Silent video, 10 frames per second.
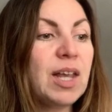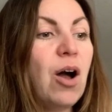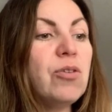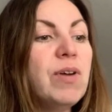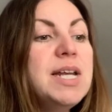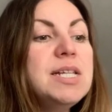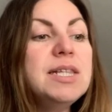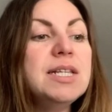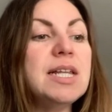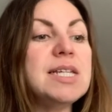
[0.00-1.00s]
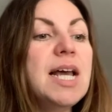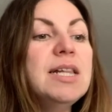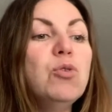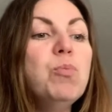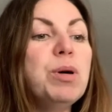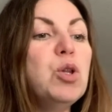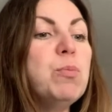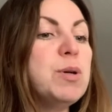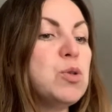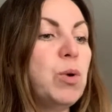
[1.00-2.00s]
Already the 10 Oompa
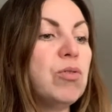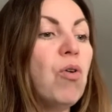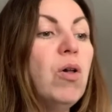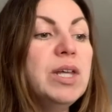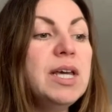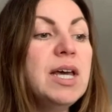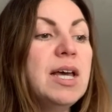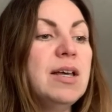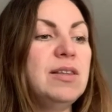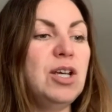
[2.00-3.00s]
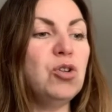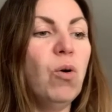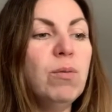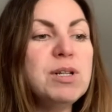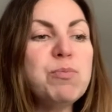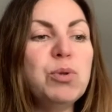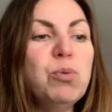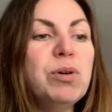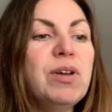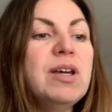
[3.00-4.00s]
Loompas were rolling the enormous
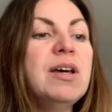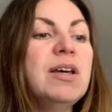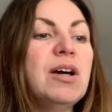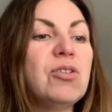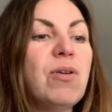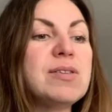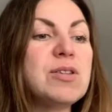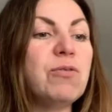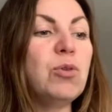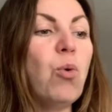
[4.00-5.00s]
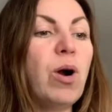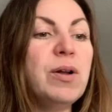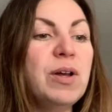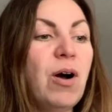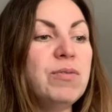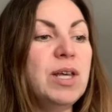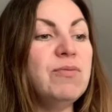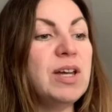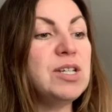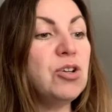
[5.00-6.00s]
blueberry across the floor of the
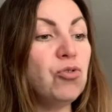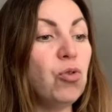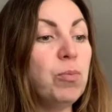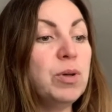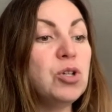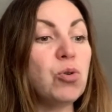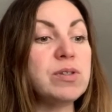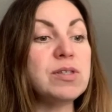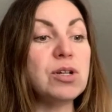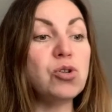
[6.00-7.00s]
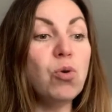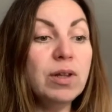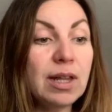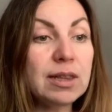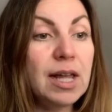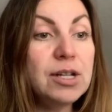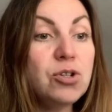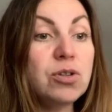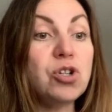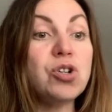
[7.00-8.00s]
inventing room towards the door that led
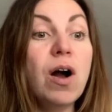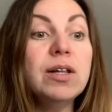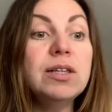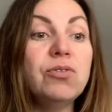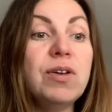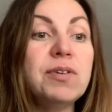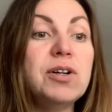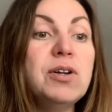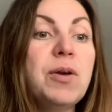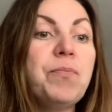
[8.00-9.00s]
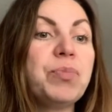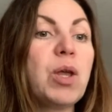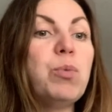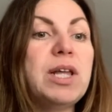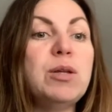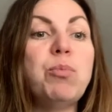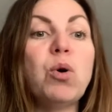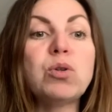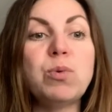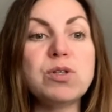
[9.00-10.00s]
to the chocolate river where the
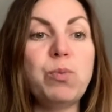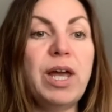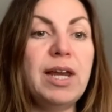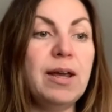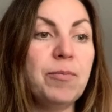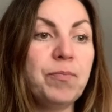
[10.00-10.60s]
boat was waiting.